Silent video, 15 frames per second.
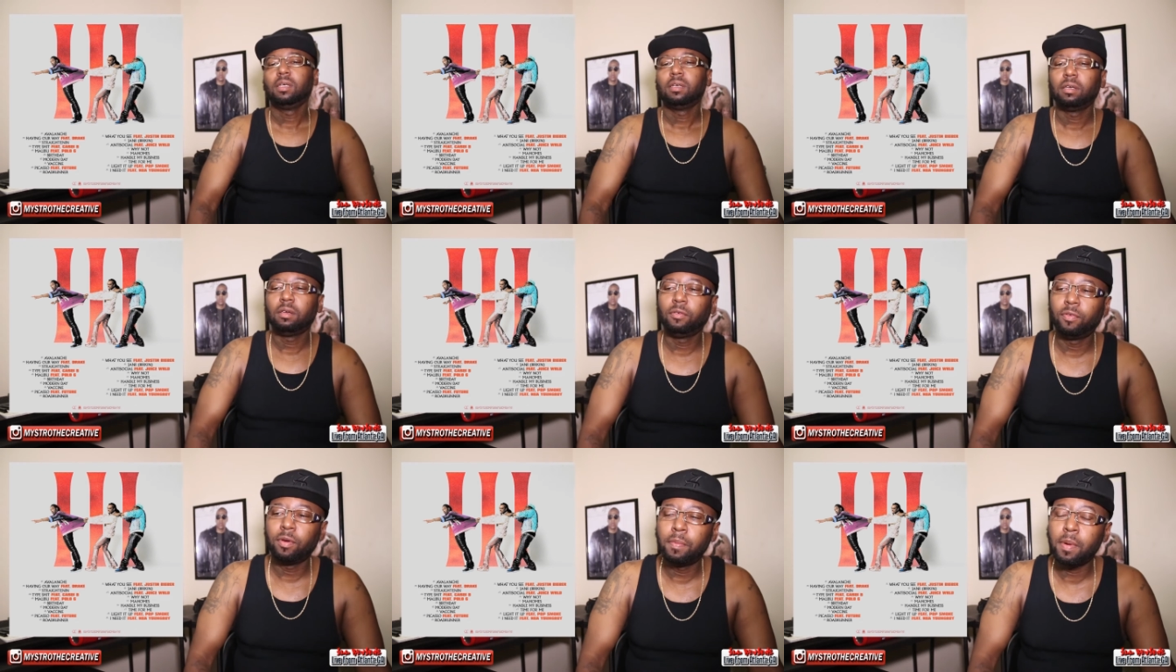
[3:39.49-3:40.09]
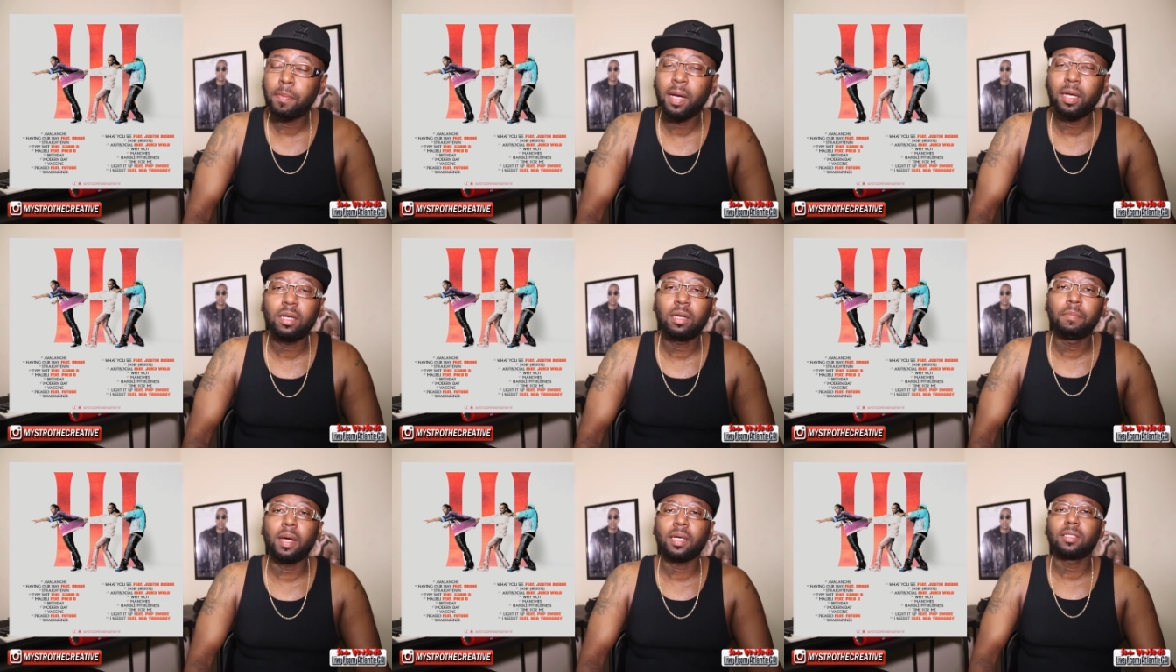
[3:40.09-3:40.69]
You feel me? I might
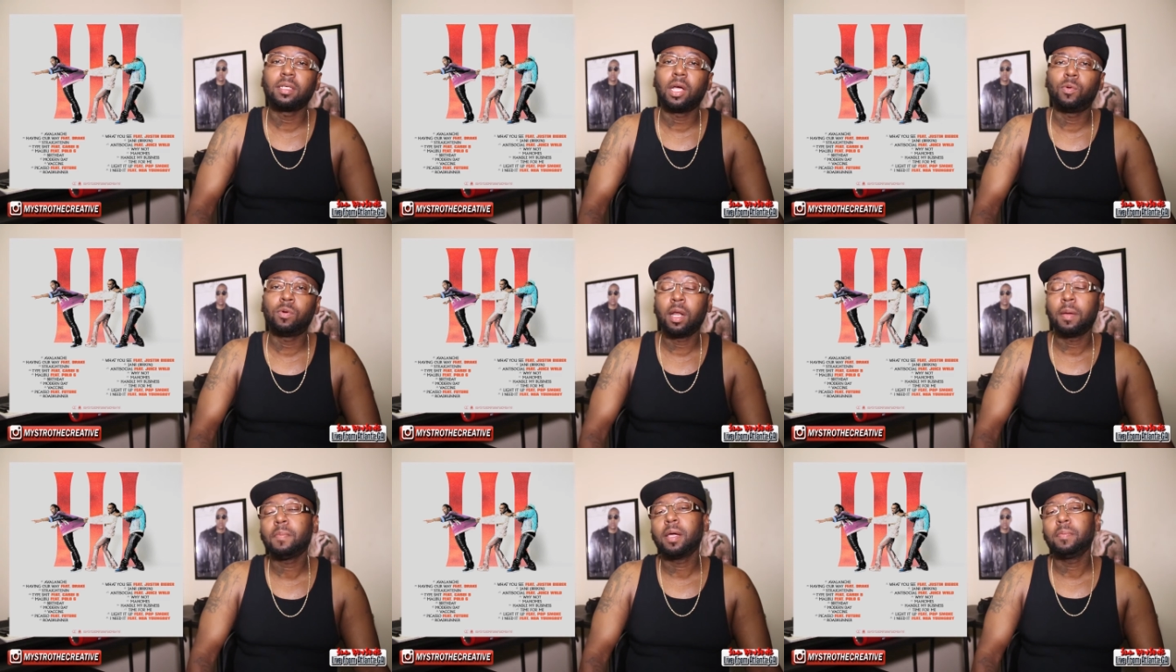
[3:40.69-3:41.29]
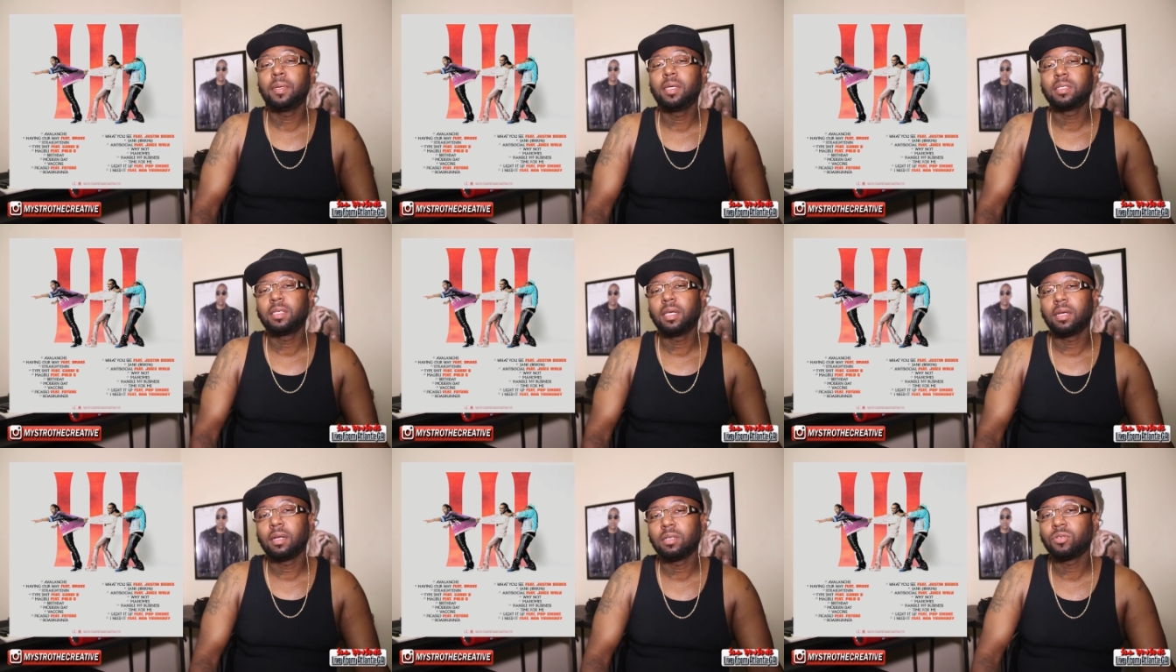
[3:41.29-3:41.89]
come back to that one. That might be a
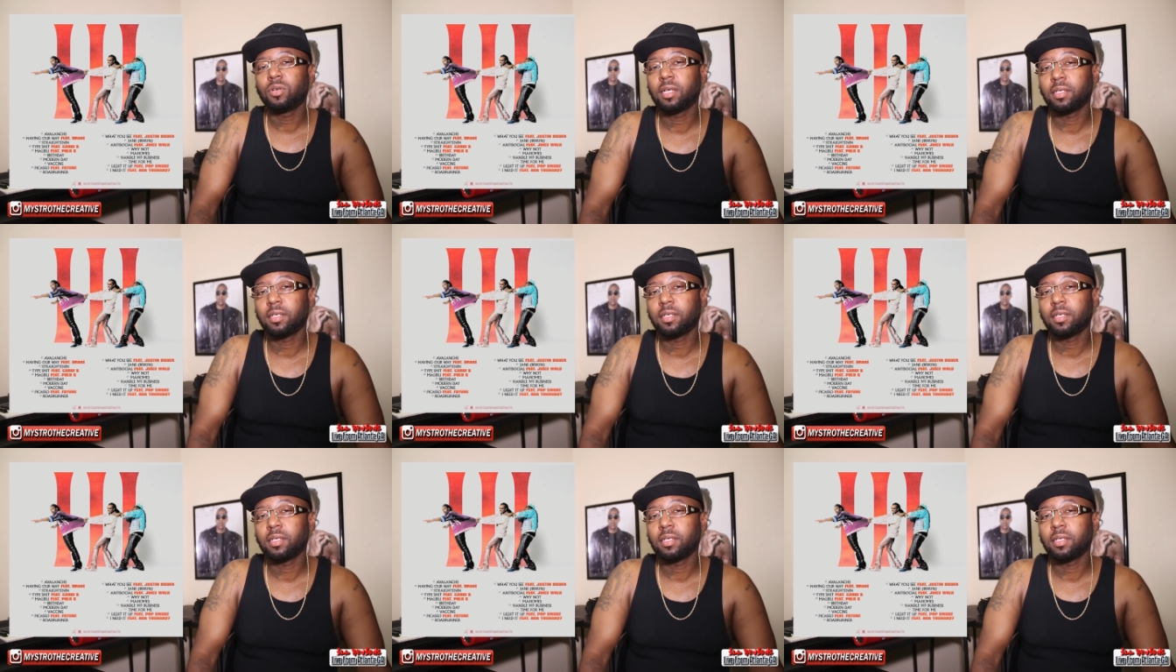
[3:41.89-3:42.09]
standout track.